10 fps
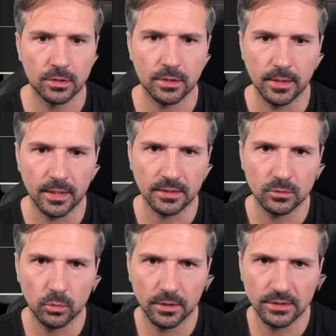Next
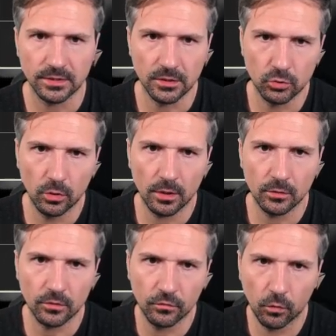one is the
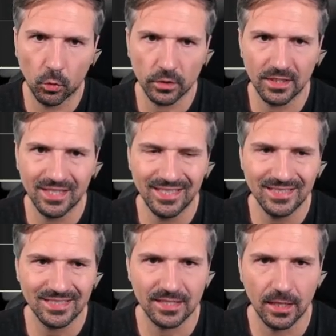
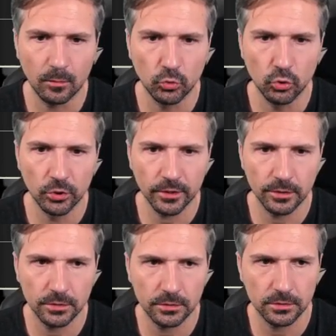214th Amour.
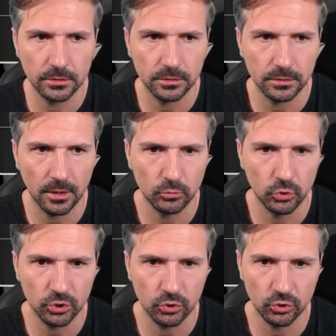
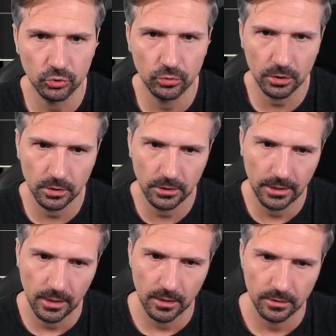Amour toujours.
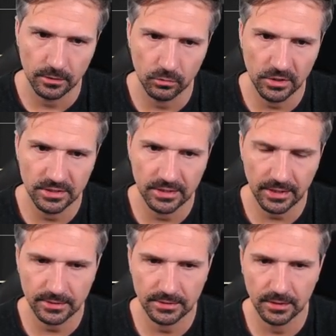
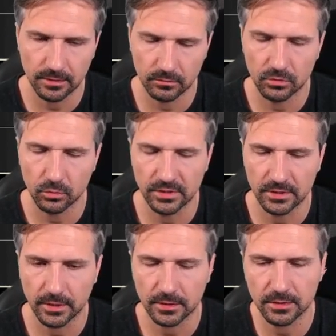
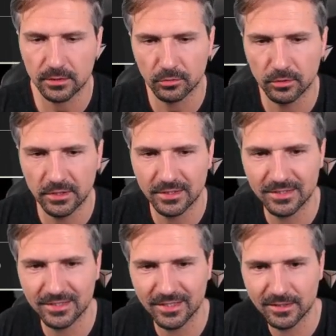
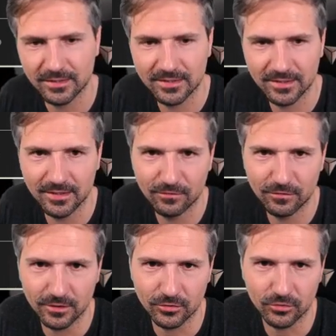3/6
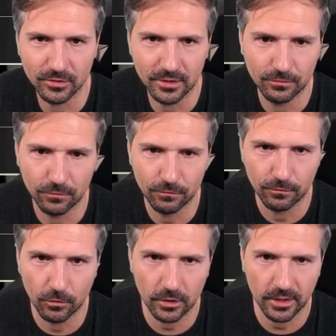infantry for
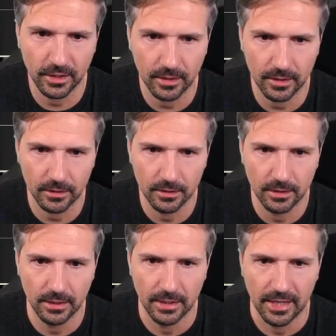4k.
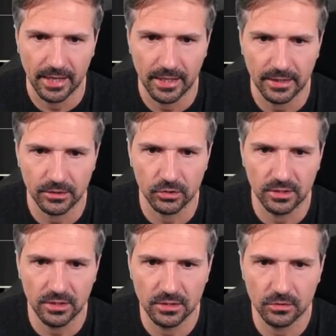And your
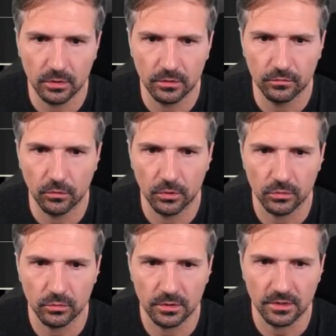T-34
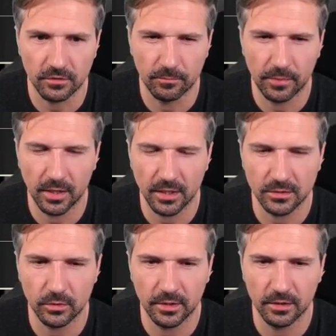units have
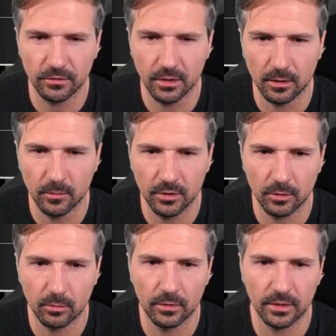+1 heavy armor and
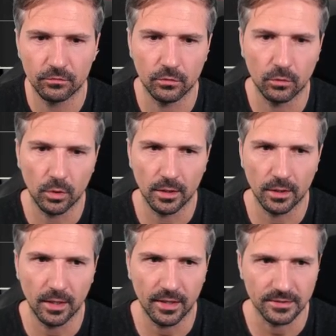overrate for 1
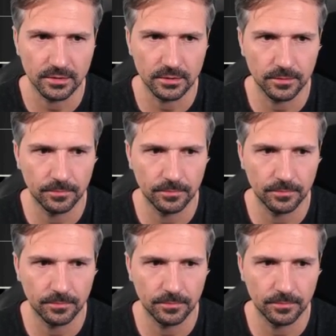less.